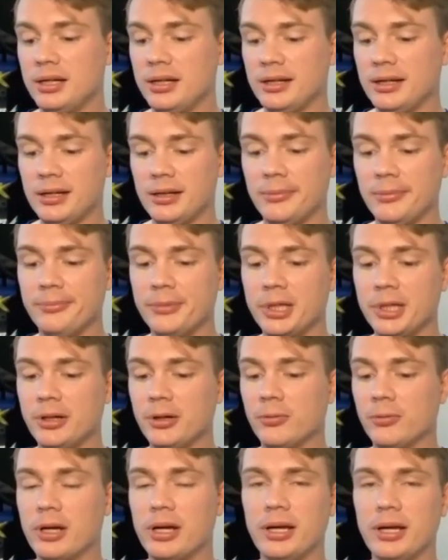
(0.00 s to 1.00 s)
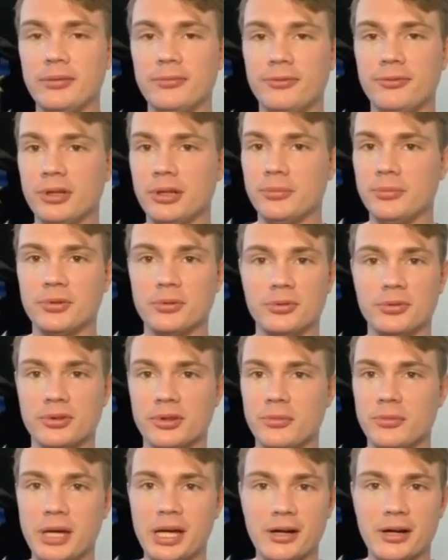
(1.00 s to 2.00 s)
uh, you know, Ryan Phillips
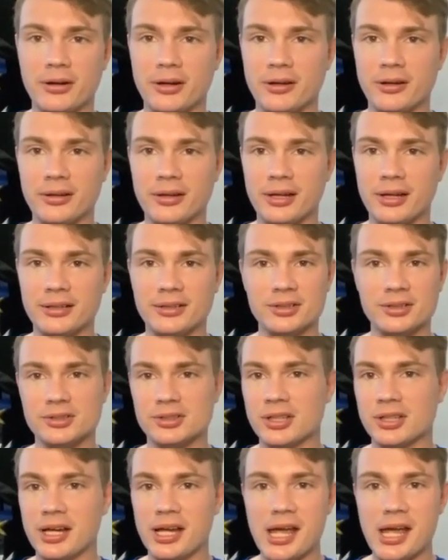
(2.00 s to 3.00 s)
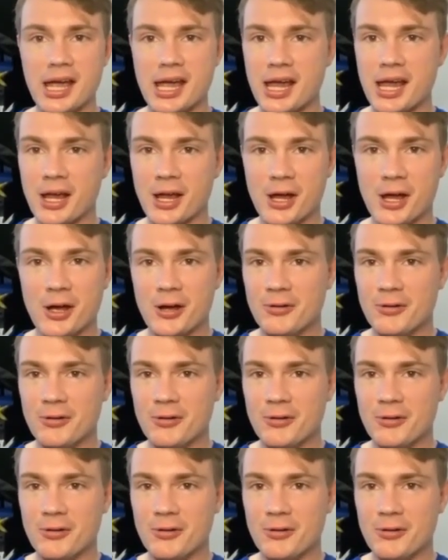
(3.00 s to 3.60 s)
was in the background, like, just like, hey,